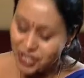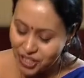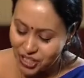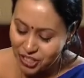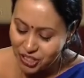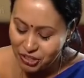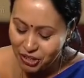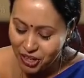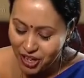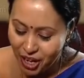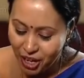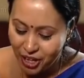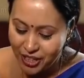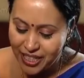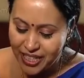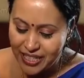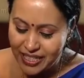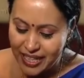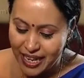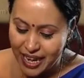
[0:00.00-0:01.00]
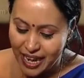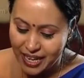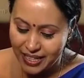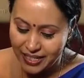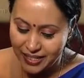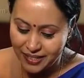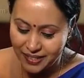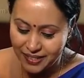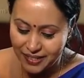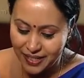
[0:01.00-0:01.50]
Your Holiness has
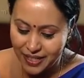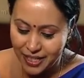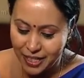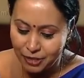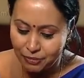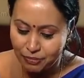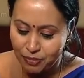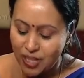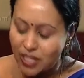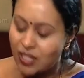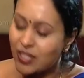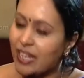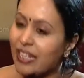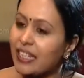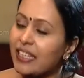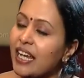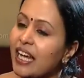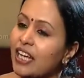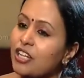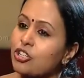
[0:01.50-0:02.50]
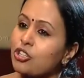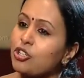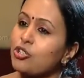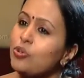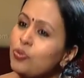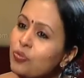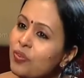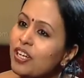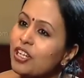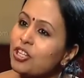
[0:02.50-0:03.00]
said that
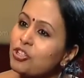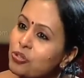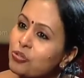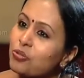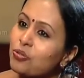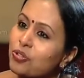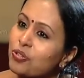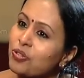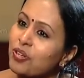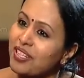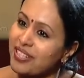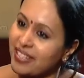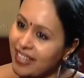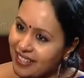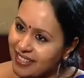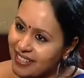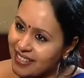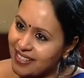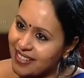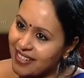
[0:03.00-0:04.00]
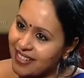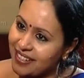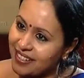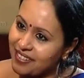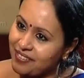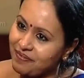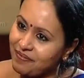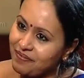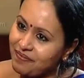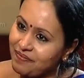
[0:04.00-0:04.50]
you will choose your successor.
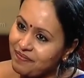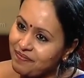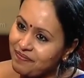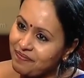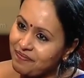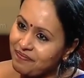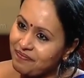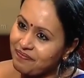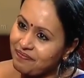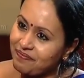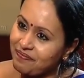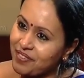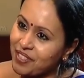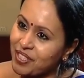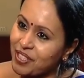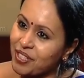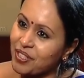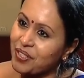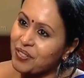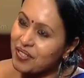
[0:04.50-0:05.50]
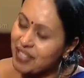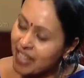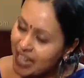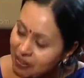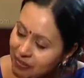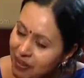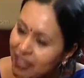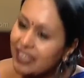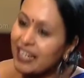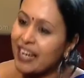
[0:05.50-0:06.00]
You
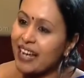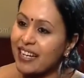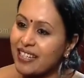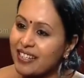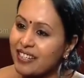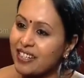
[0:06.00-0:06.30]
stand by that?